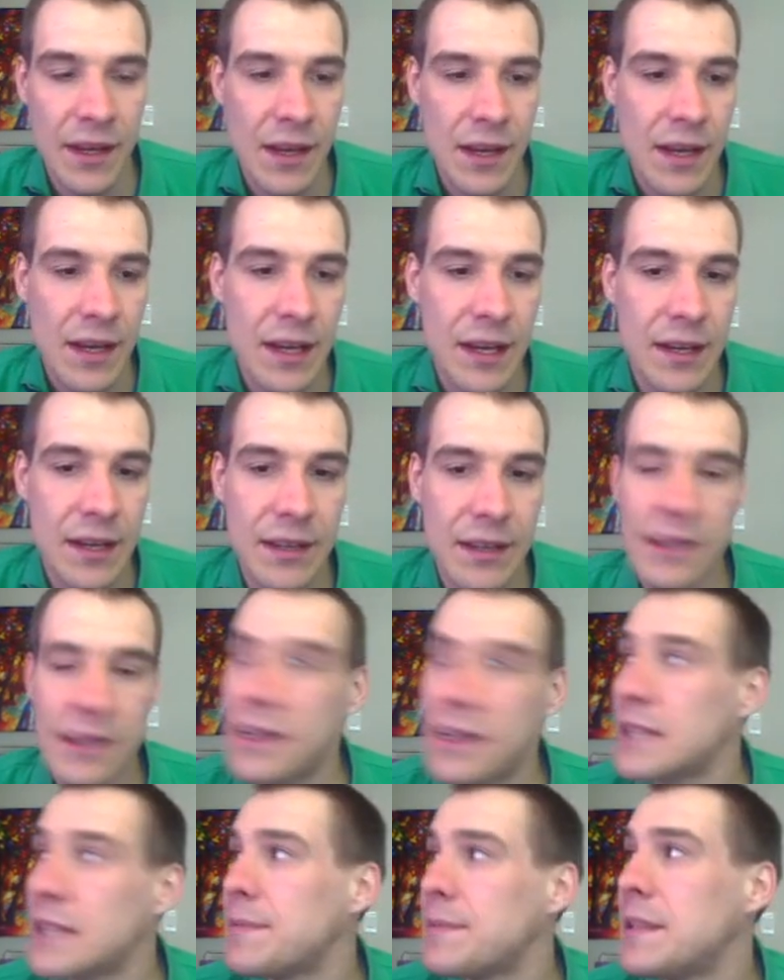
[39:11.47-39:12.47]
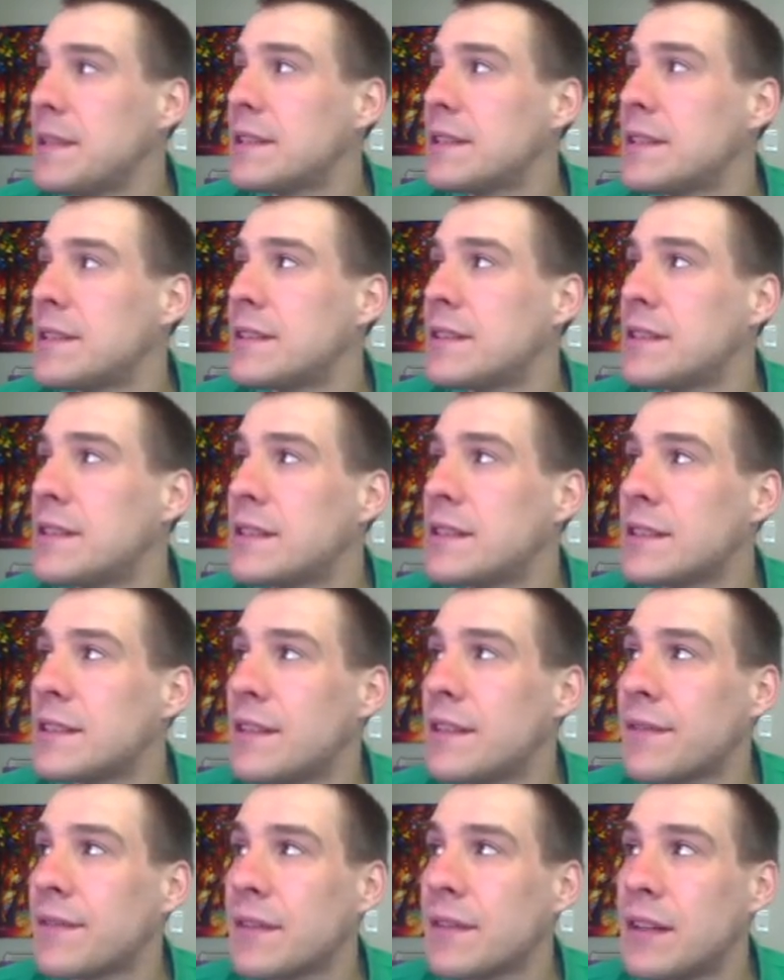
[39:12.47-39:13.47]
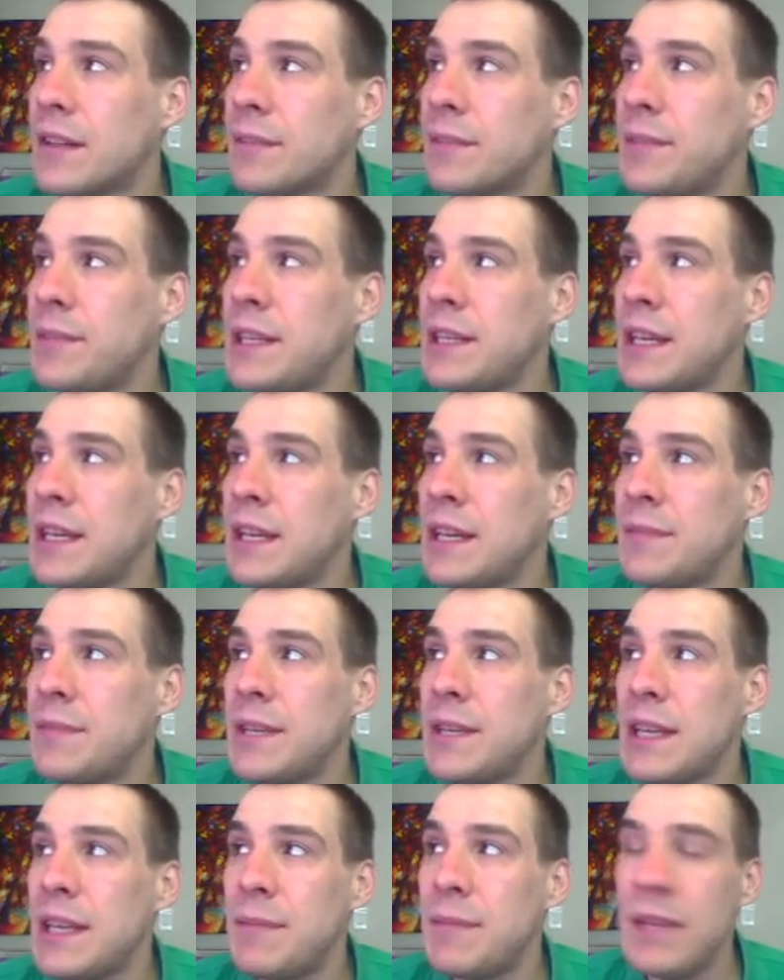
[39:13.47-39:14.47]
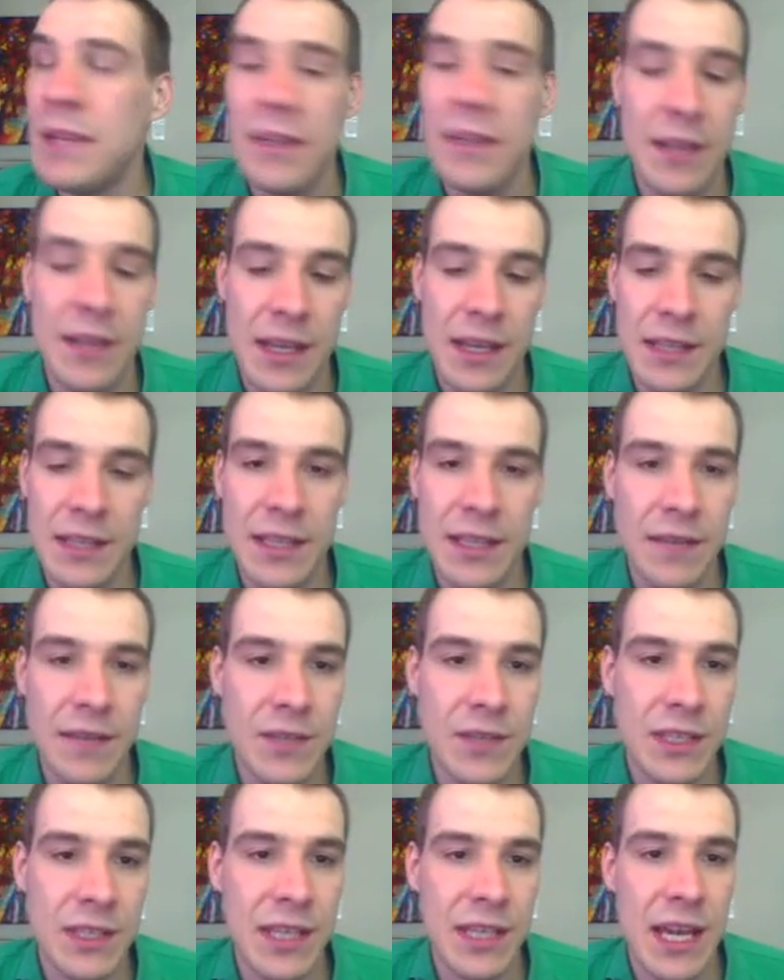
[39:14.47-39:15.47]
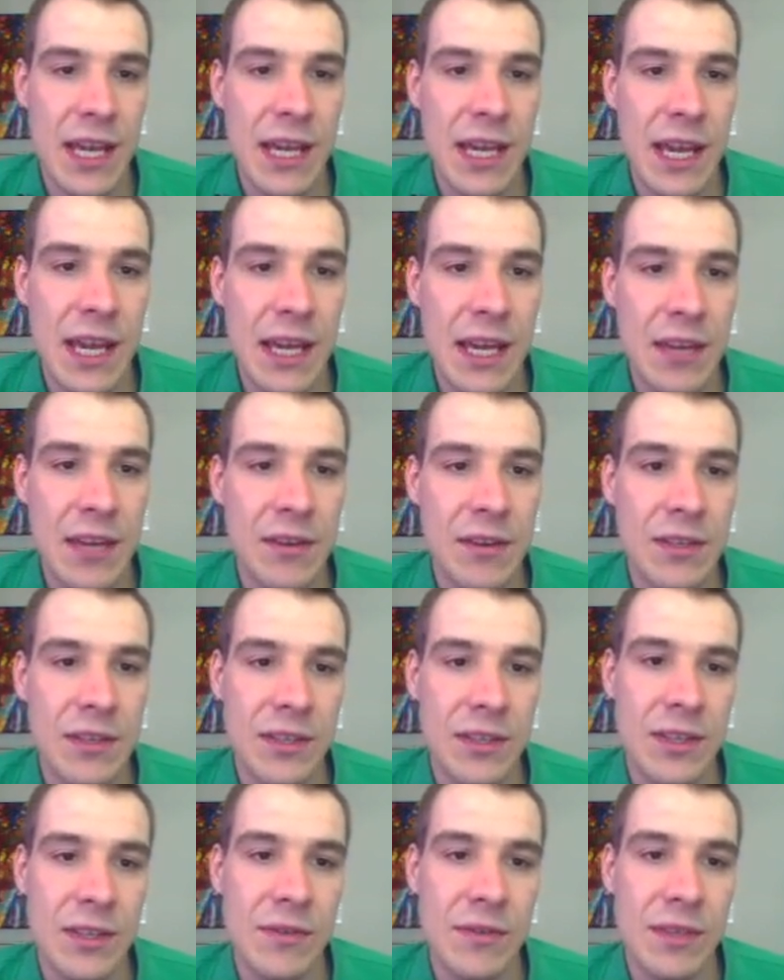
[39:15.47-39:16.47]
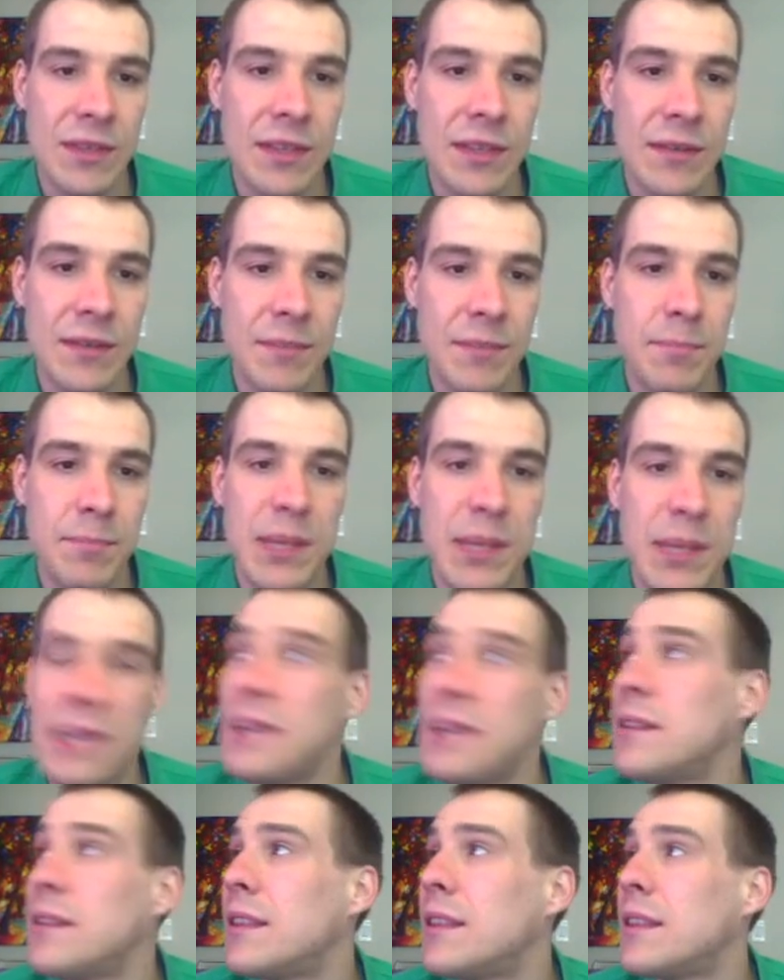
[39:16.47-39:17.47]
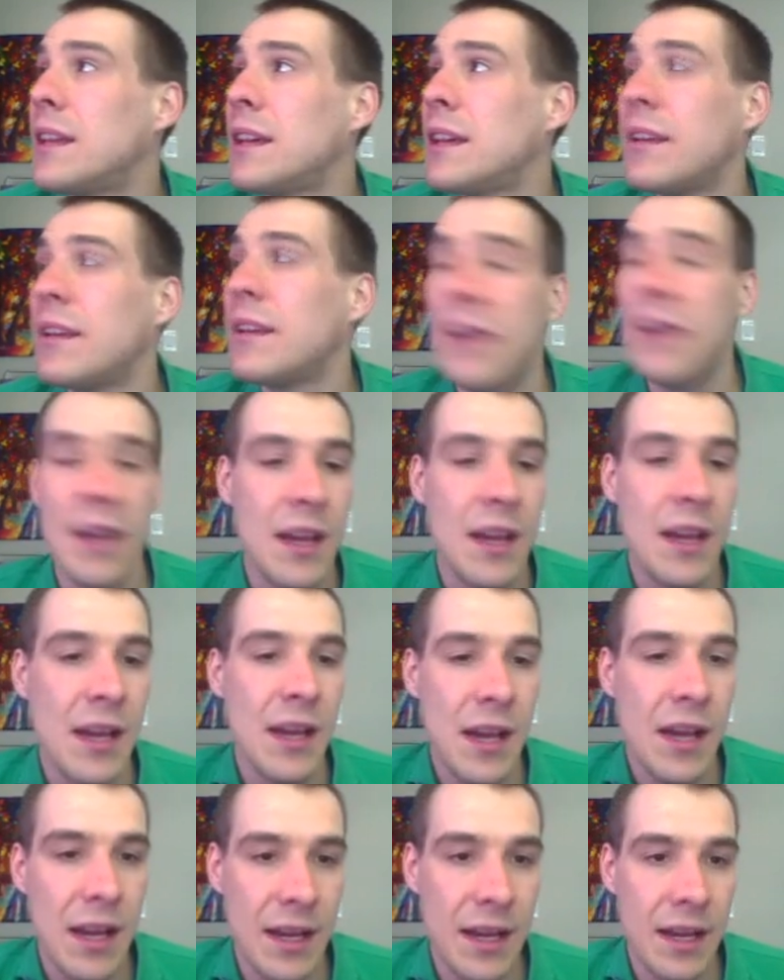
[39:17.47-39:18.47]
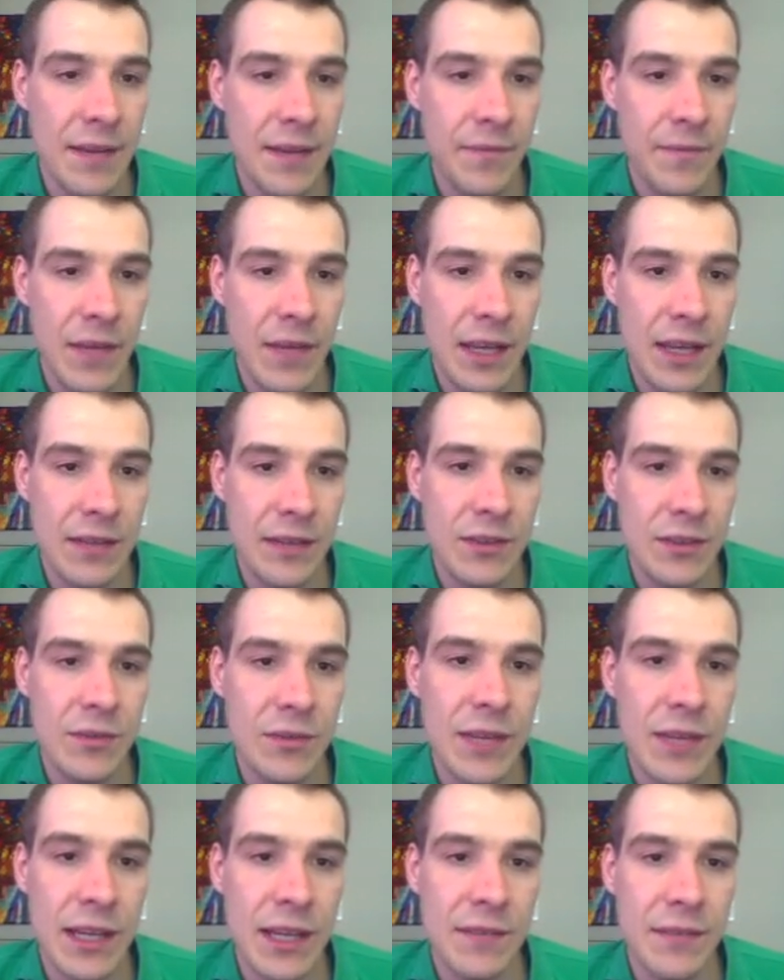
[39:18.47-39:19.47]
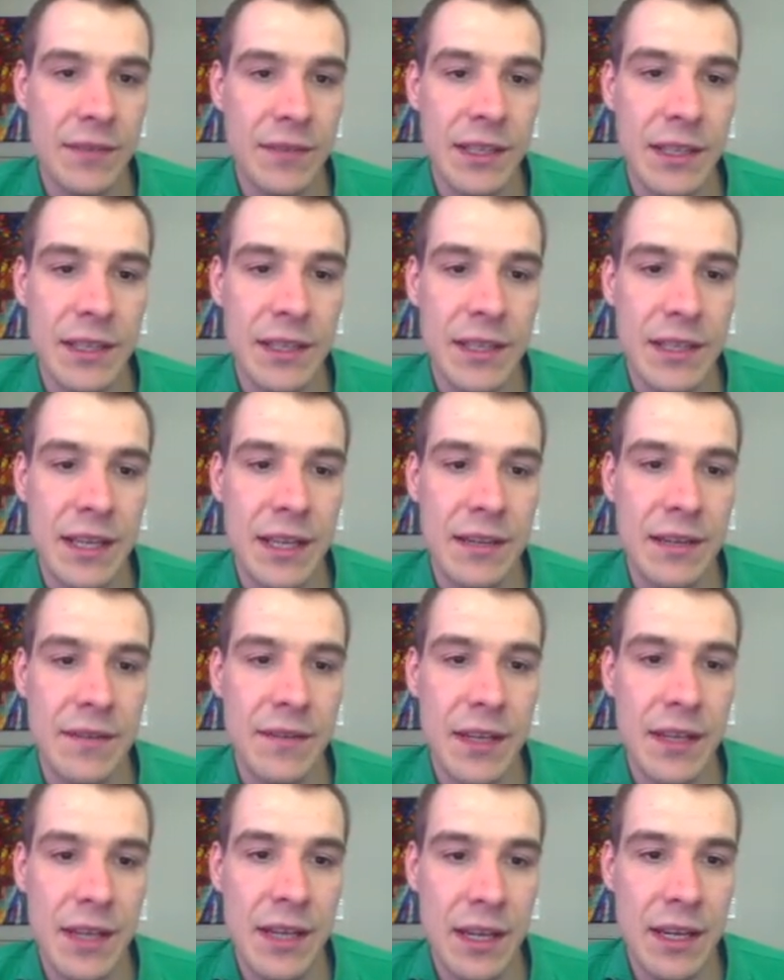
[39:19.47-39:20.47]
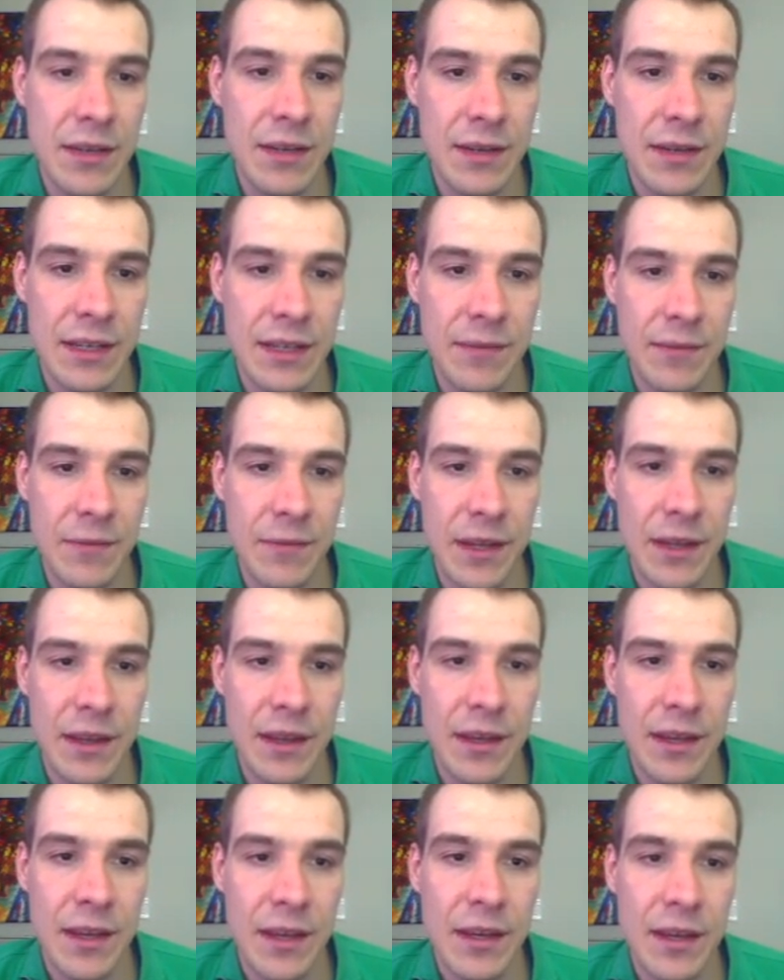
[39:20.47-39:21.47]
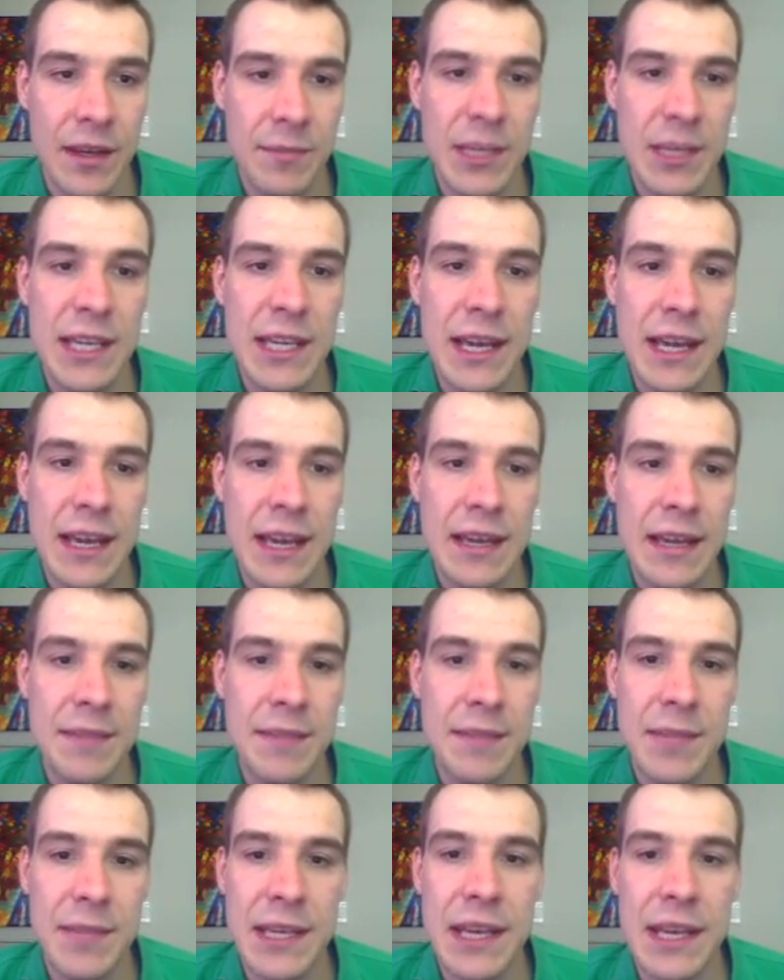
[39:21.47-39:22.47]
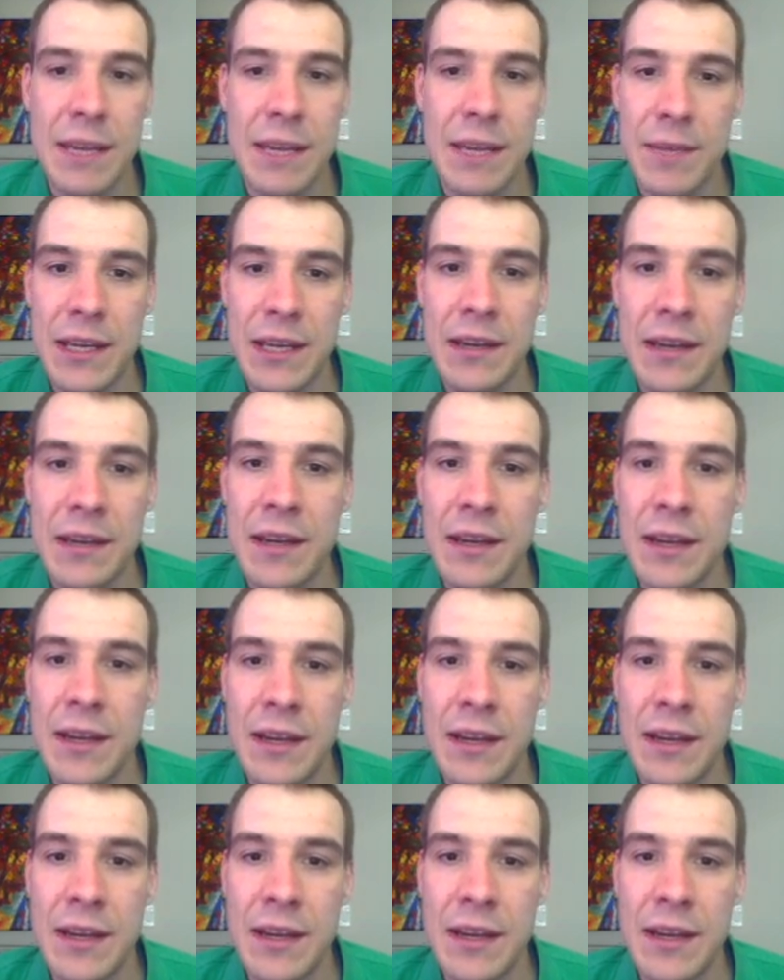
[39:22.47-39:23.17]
And then the last piece is this stuff called pKa and pKb. Instead of just Ka, you can just use the P thing and do negative log 10 of it, and you end up with pKa and pKb.